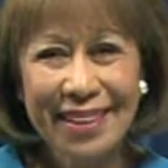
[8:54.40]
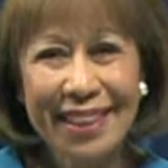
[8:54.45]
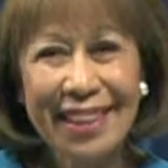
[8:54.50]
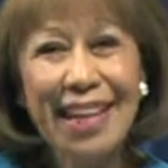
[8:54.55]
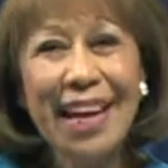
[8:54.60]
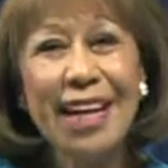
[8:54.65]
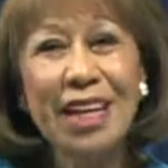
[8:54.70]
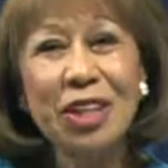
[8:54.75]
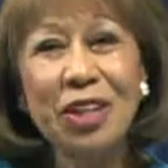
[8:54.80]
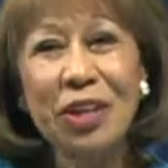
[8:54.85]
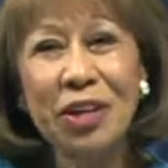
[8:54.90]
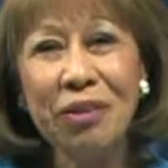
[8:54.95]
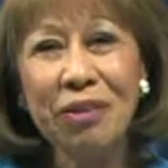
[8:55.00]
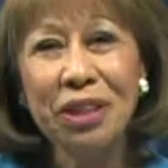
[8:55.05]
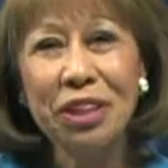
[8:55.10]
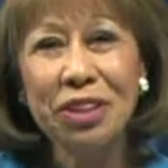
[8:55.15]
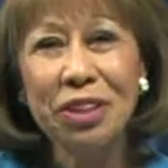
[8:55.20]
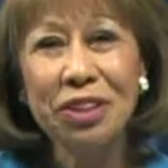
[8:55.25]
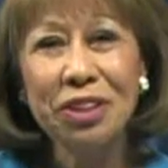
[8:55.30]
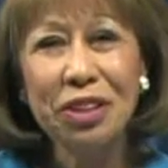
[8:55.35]
And I
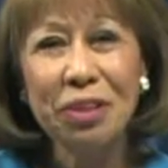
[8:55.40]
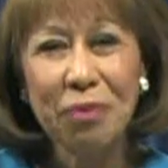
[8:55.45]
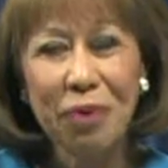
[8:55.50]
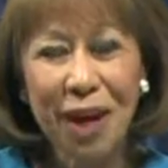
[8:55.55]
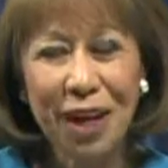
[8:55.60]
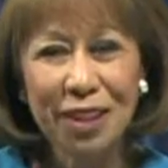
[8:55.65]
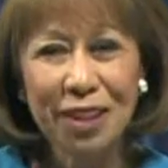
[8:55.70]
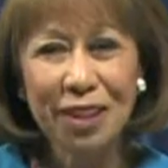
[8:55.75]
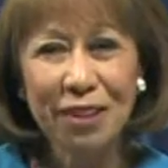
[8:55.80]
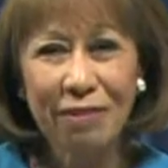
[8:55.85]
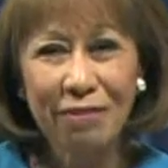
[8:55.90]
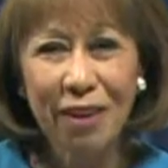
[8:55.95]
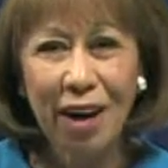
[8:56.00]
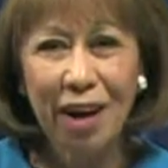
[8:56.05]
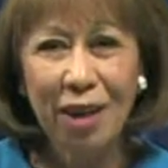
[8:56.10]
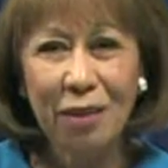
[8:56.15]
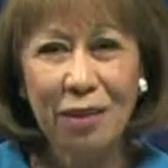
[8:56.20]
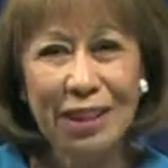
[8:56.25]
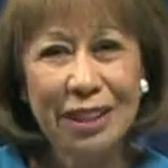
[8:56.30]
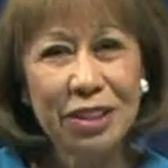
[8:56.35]
encourage you to watch the
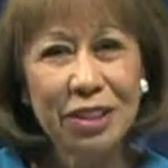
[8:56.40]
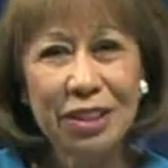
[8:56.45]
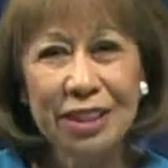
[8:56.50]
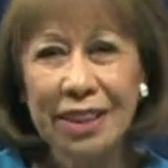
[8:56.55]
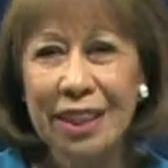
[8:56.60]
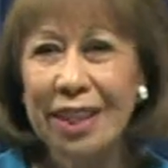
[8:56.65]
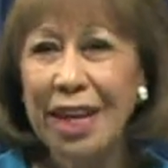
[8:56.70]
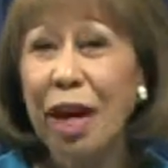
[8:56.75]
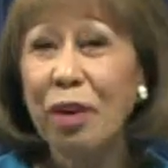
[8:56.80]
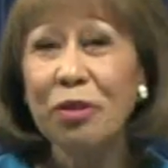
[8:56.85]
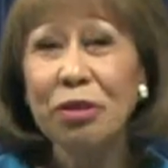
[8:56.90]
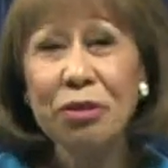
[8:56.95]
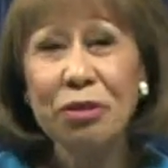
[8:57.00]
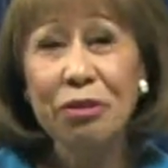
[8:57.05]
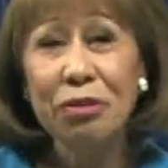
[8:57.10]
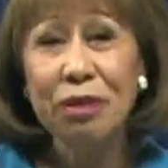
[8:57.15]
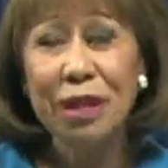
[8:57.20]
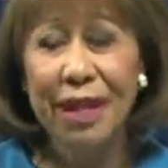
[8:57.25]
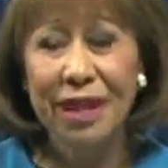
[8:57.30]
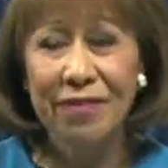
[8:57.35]
following to see how
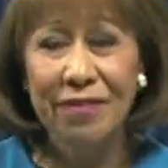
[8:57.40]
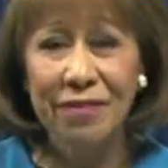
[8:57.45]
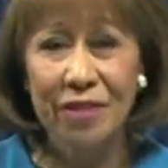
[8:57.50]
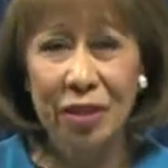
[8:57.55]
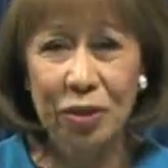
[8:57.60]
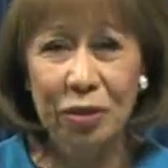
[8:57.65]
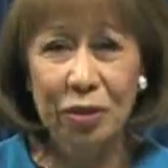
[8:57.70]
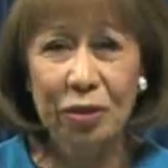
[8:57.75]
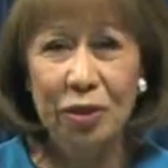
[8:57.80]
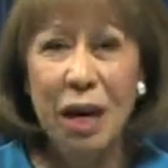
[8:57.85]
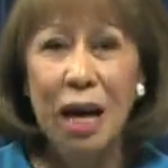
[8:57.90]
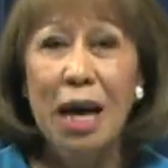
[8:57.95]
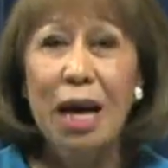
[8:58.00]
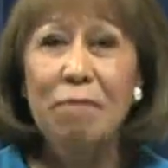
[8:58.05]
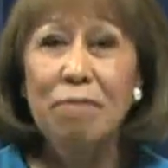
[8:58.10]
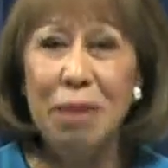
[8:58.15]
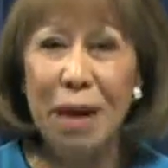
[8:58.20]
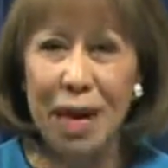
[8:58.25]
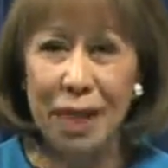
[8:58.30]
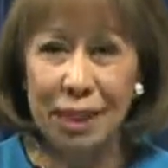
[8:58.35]
you can view
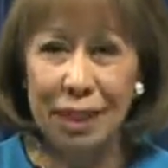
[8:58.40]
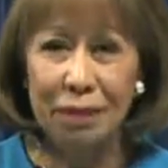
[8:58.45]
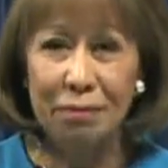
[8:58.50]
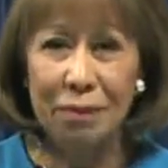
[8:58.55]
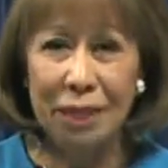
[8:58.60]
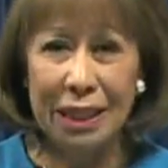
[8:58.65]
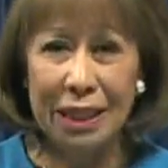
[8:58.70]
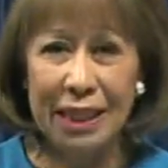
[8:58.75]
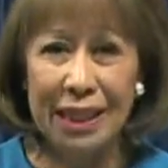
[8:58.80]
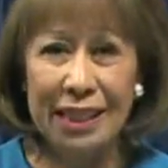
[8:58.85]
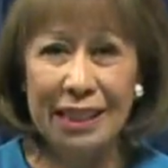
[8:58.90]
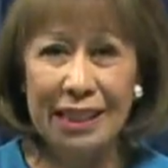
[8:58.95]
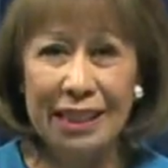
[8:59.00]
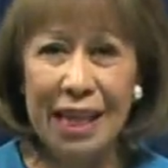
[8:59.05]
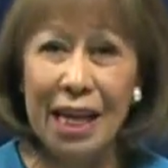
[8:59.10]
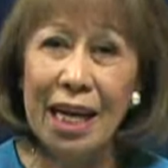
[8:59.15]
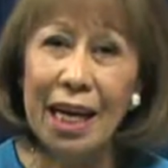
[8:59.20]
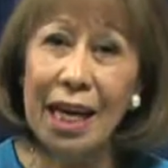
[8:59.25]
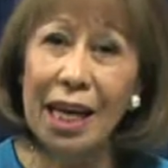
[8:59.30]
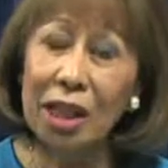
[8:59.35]
past
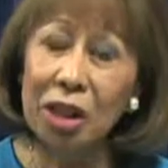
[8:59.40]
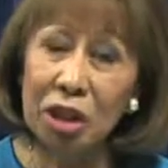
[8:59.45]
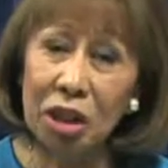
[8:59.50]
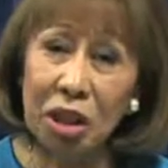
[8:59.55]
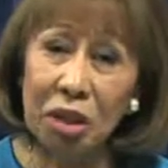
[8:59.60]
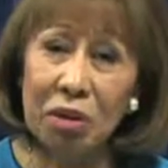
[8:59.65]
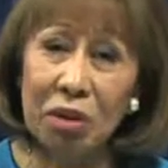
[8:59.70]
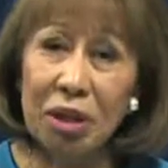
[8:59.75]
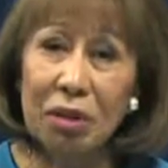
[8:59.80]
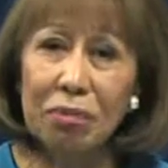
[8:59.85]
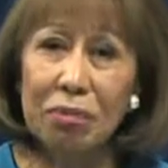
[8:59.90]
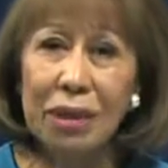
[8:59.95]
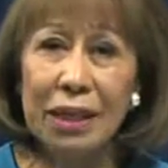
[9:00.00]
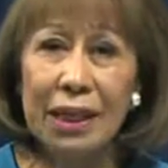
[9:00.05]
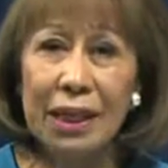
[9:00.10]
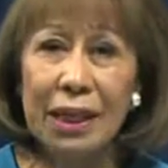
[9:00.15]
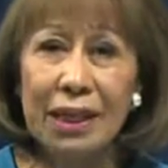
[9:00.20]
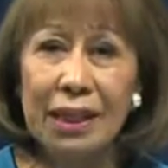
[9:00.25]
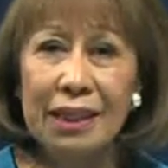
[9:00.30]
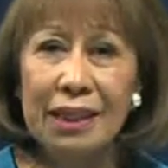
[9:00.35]
meetings and current
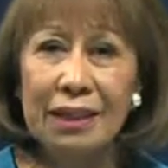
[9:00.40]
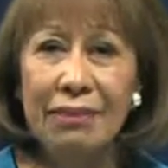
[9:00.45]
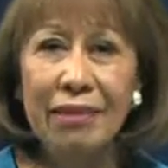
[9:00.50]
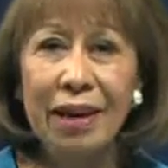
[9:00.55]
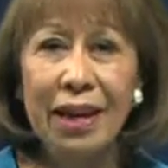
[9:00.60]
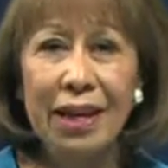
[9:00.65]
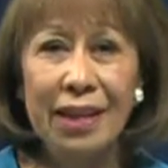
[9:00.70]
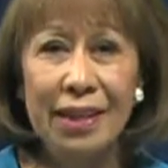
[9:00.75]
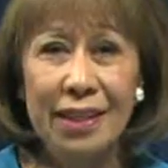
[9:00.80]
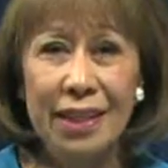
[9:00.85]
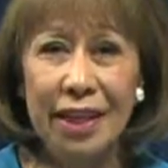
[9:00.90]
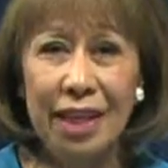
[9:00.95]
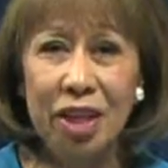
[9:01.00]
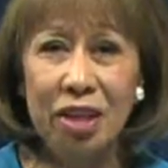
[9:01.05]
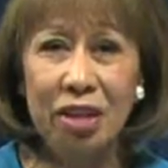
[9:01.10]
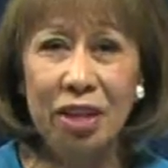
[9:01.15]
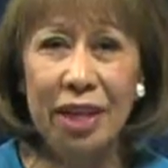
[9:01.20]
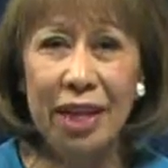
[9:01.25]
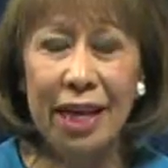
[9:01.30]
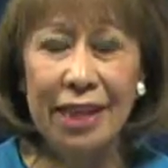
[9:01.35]
meetings via the
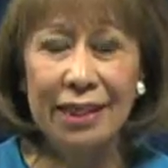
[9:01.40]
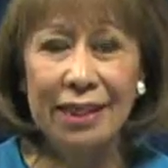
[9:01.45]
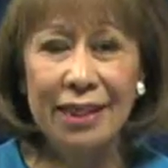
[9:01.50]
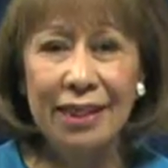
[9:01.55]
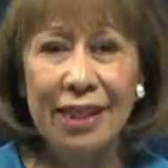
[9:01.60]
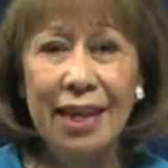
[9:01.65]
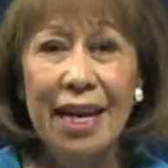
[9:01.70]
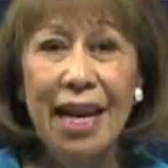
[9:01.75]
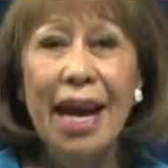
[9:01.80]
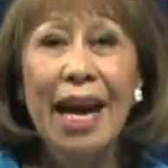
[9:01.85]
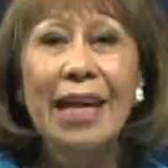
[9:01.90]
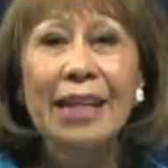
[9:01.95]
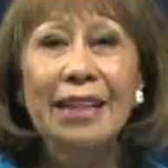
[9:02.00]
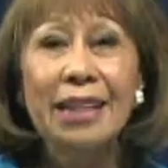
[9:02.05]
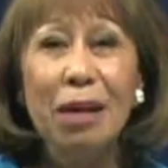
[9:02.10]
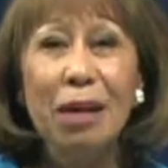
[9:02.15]
internet at